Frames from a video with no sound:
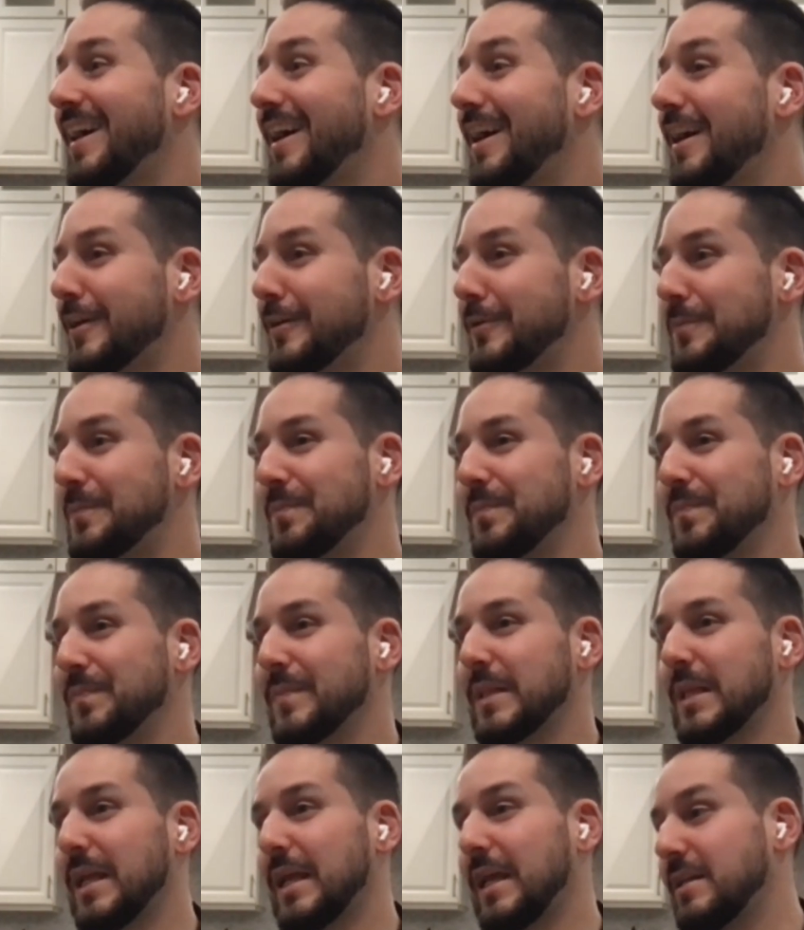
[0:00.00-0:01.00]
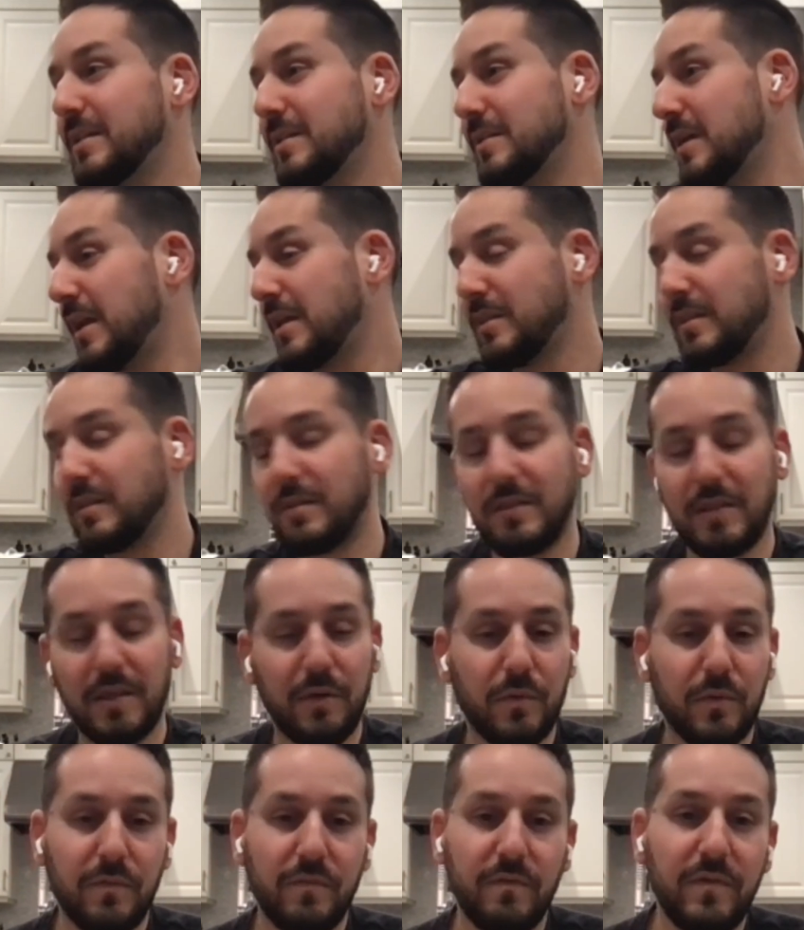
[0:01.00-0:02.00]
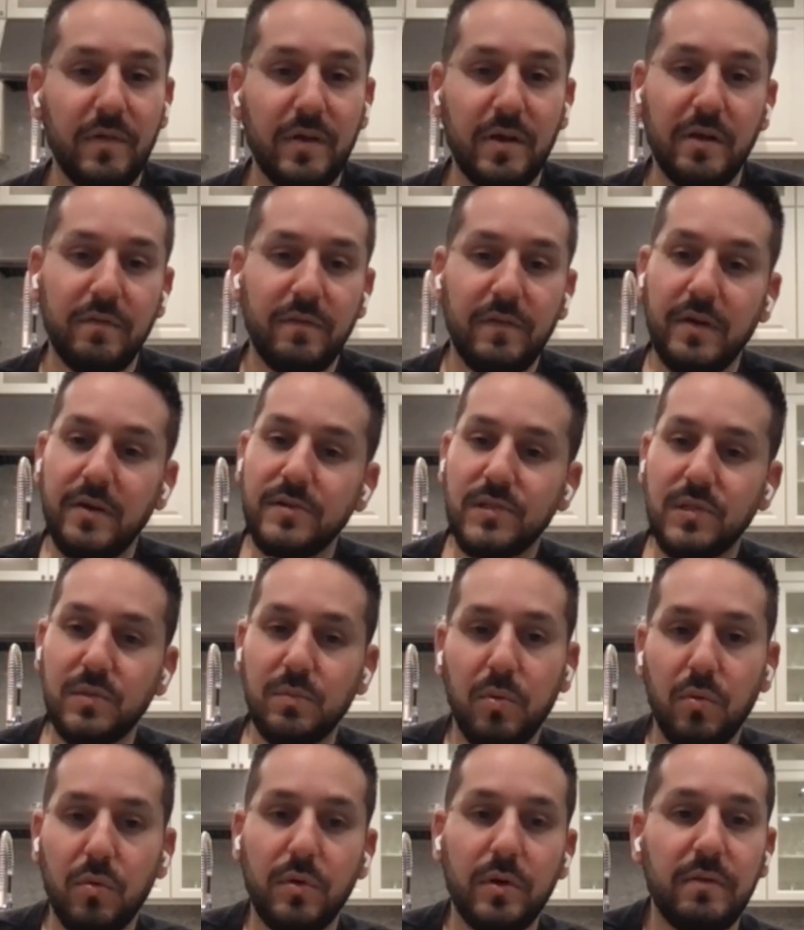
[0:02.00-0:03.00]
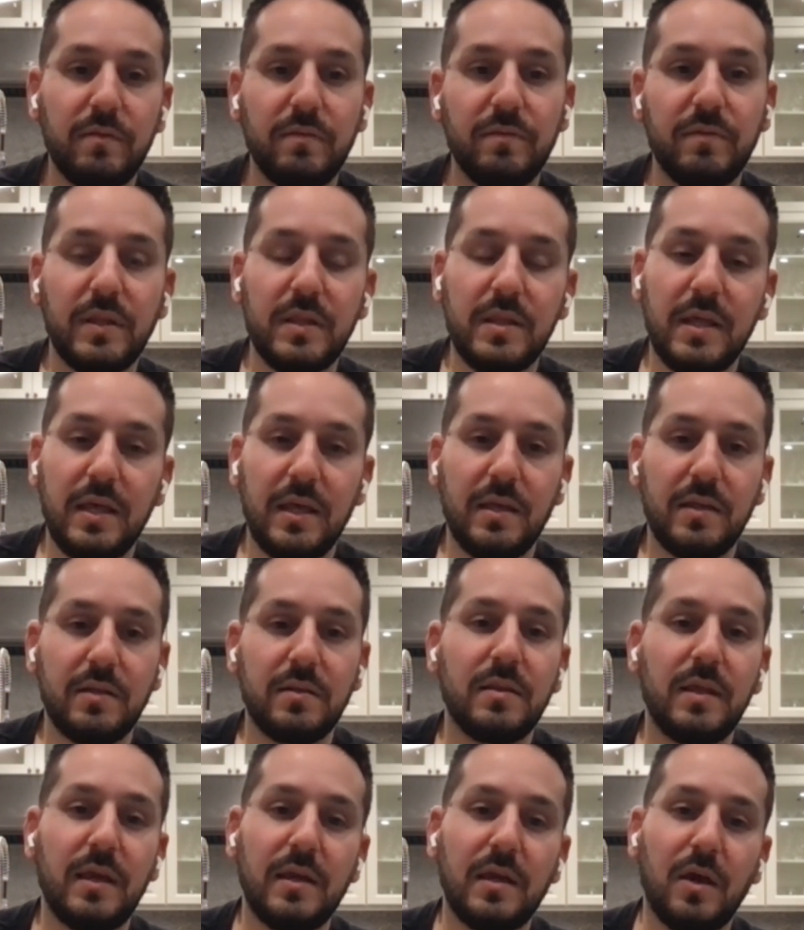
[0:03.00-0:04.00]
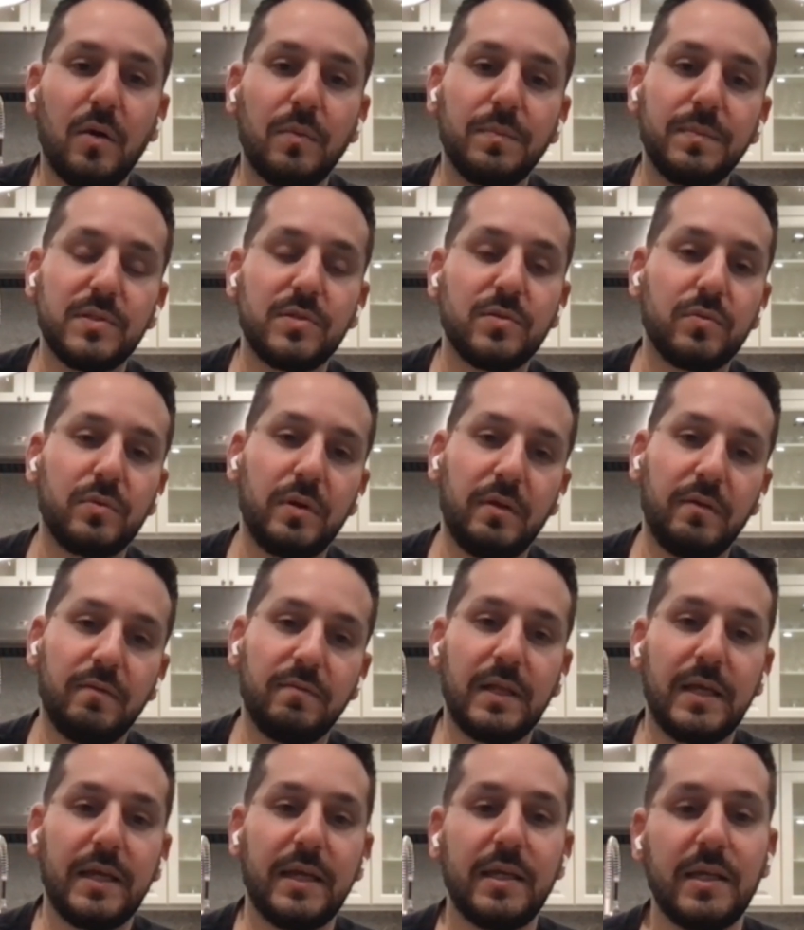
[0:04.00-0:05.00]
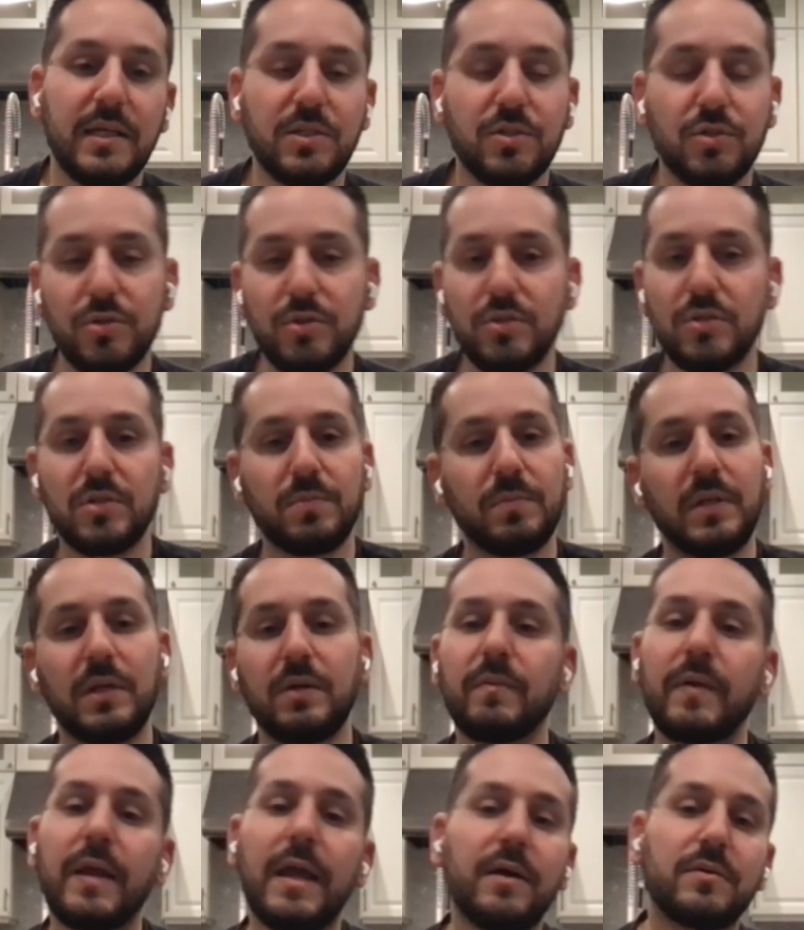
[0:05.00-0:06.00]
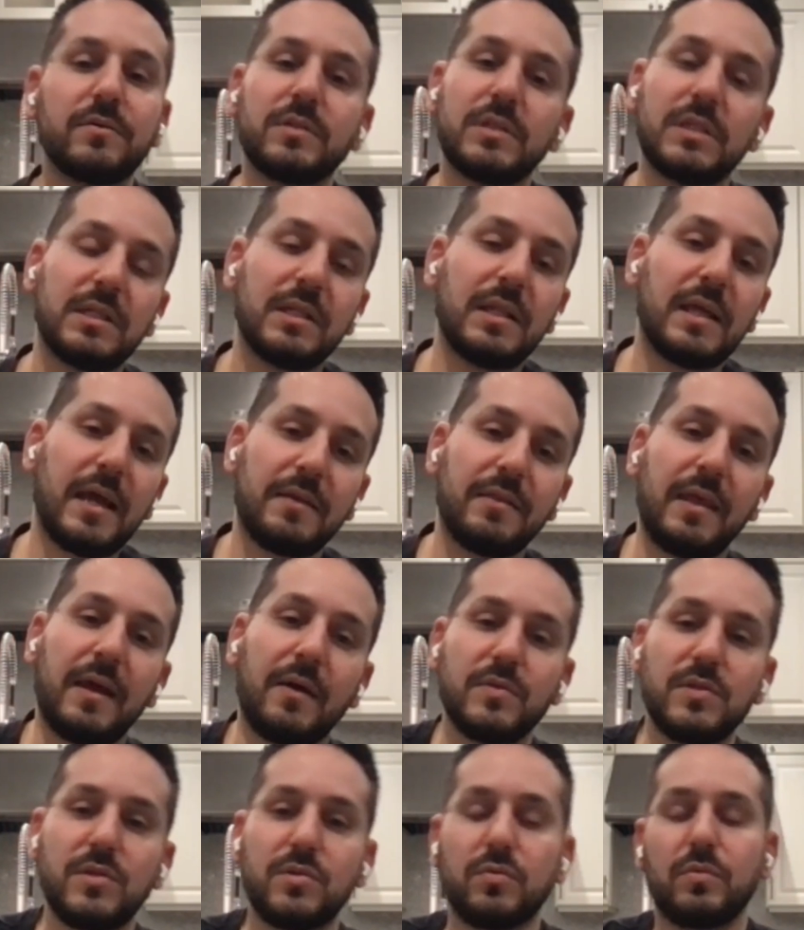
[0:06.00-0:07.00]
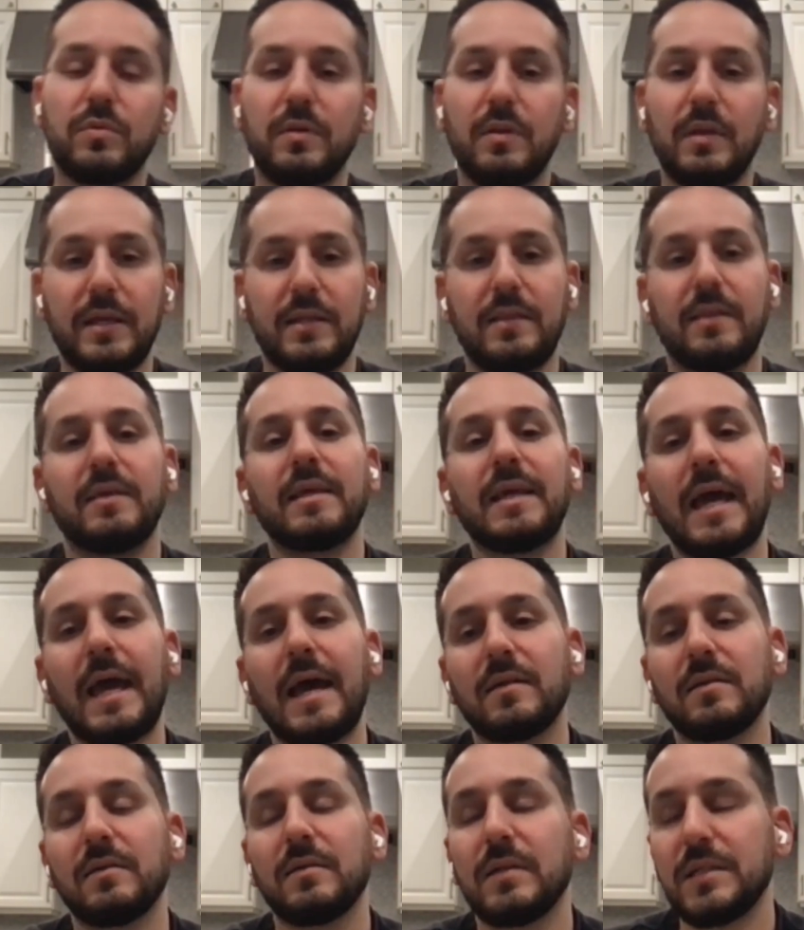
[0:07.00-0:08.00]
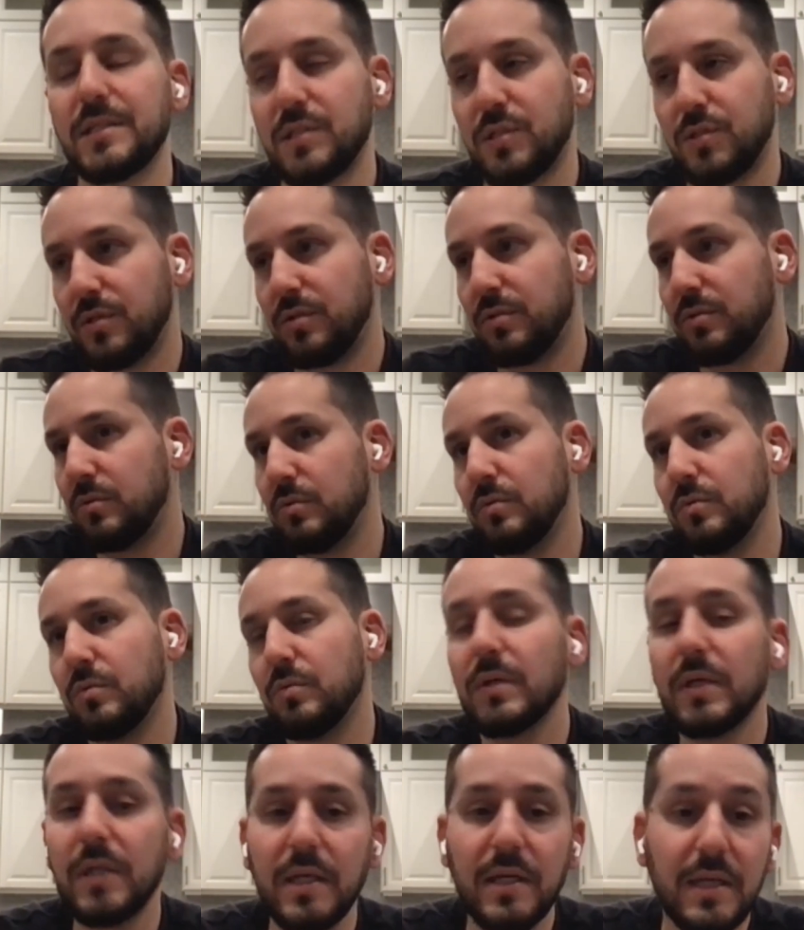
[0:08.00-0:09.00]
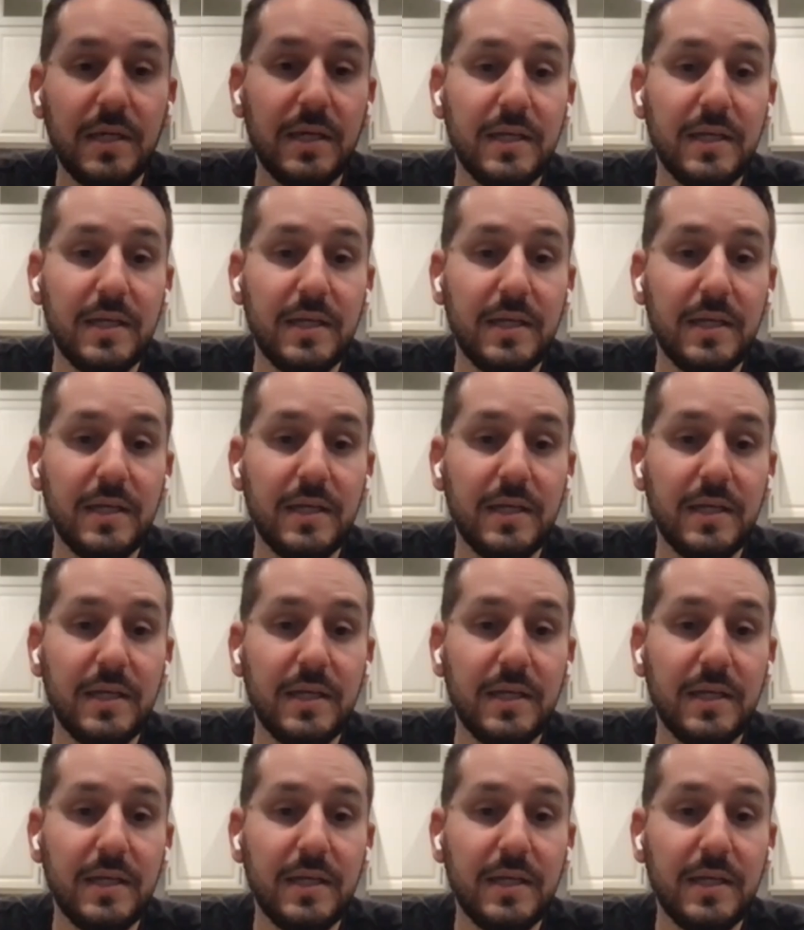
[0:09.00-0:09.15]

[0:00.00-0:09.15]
Um, and and they were very very supportive, and they they helped sort of like introduce me around, and that that was sort of like the catalyst to